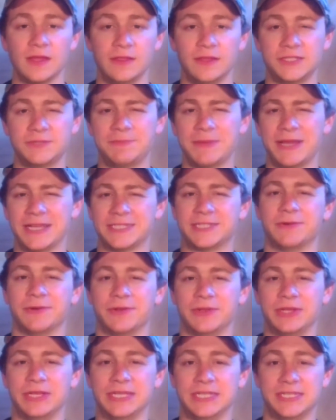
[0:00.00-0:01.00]
This makes it
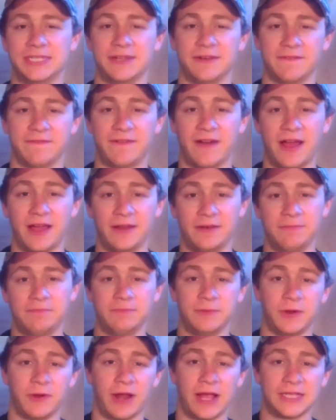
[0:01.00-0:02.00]
really easy to find
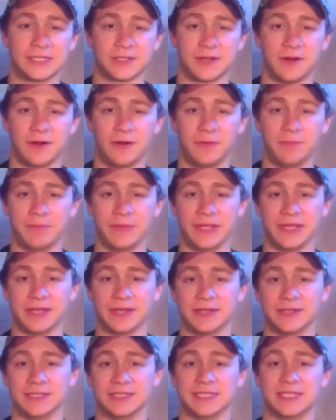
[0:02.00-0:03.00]
grass carp
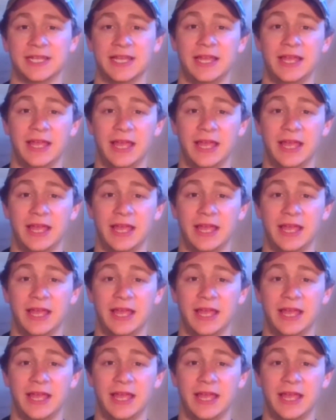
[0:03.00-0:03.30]
because